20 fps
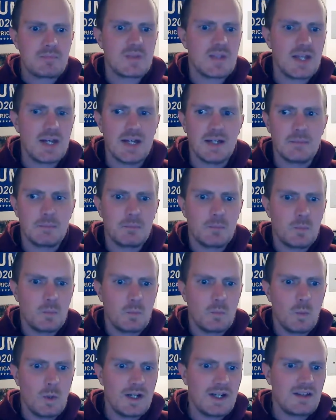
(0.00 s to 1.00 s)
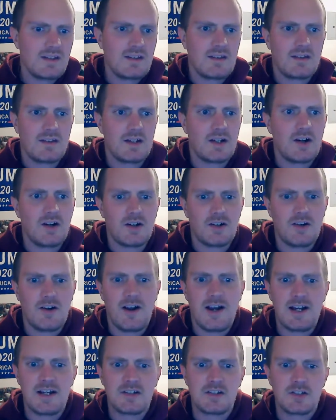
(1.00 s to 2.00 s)
that witnesses a car
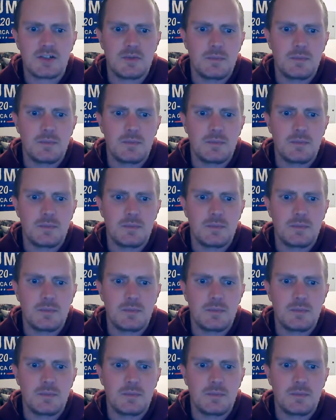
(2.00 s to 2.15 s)
crash.